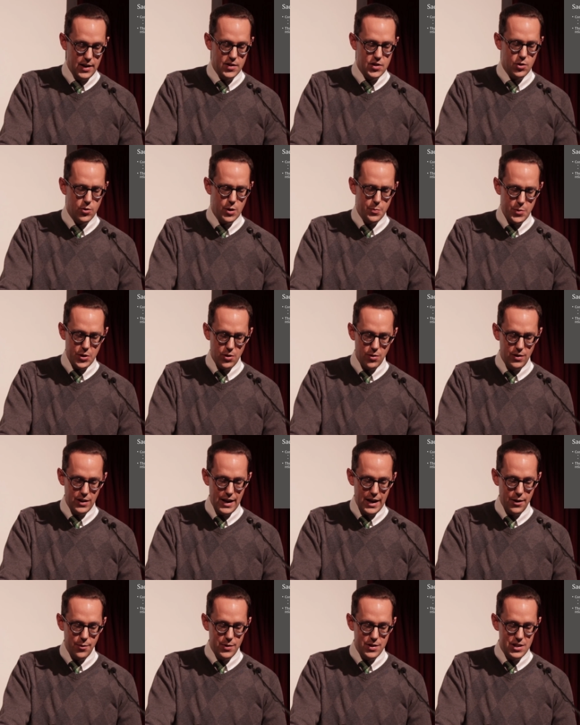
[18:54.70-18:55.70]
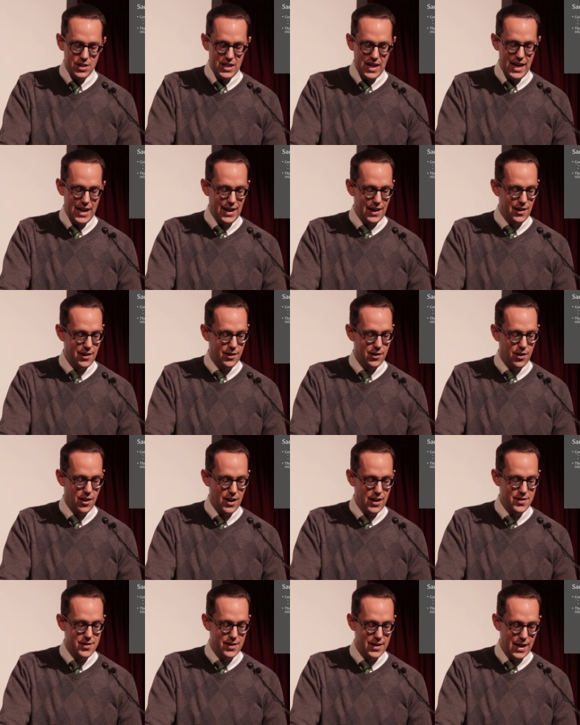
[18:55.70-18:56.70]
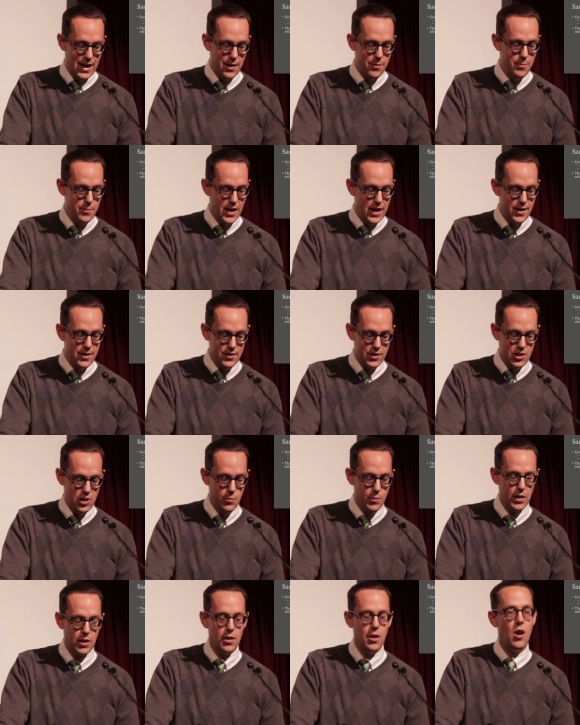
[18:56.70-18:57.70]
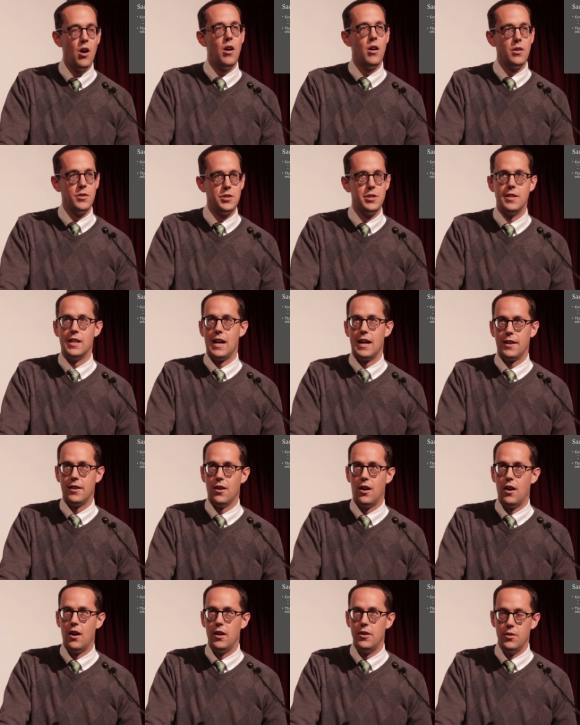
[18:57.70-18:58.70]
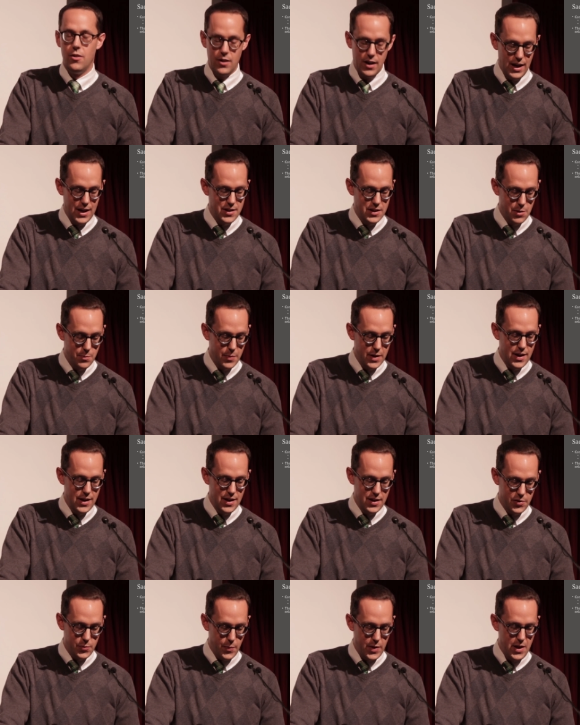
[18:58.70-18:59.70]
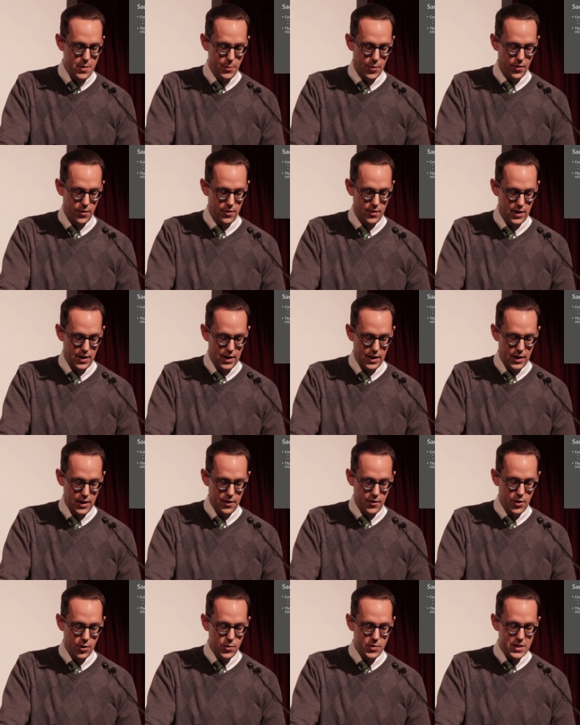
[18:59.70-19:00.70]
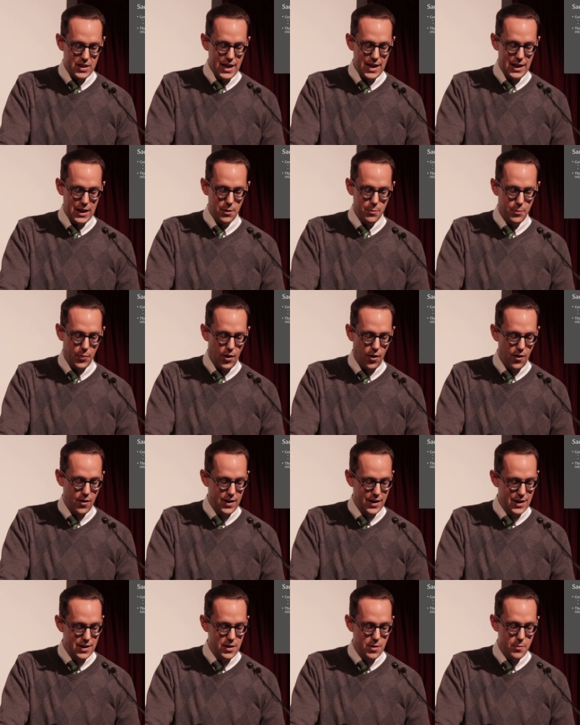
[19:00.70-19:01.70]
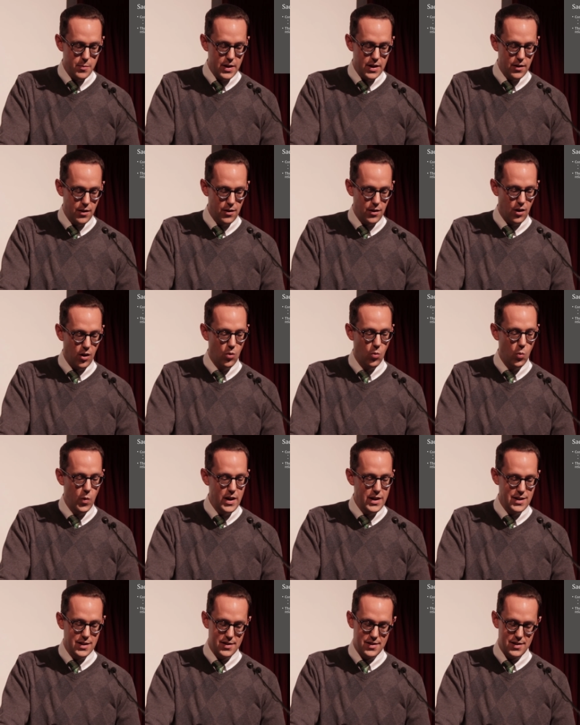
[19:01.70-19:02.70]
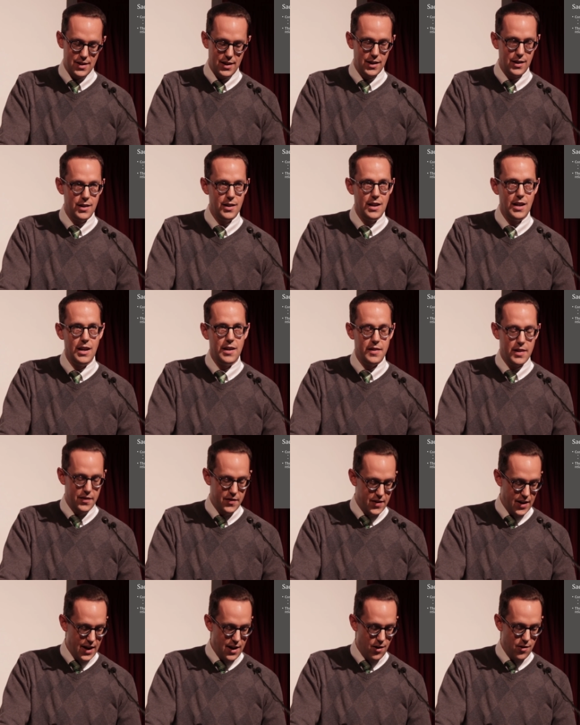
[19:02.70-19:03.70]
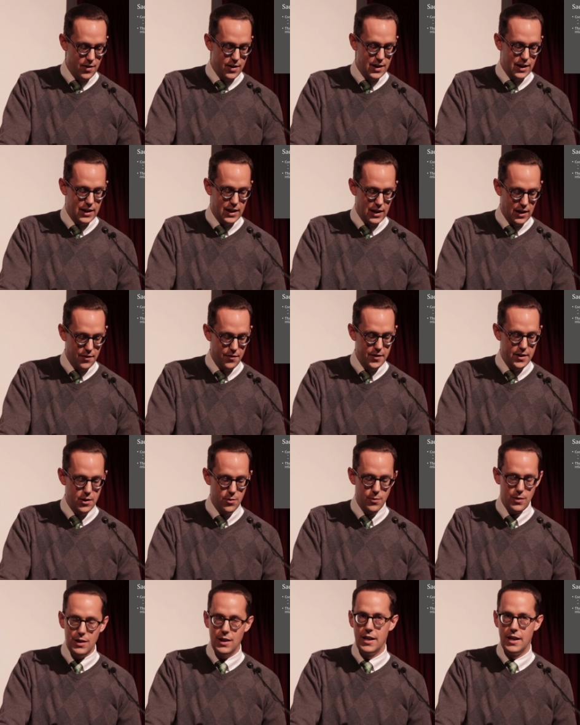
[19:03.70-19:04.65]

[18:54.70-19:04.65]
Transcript: In scriptural language, taking a God's name meant to belong to that God and to be his people. Those taking part in the meal are witnessing that they are in a covenant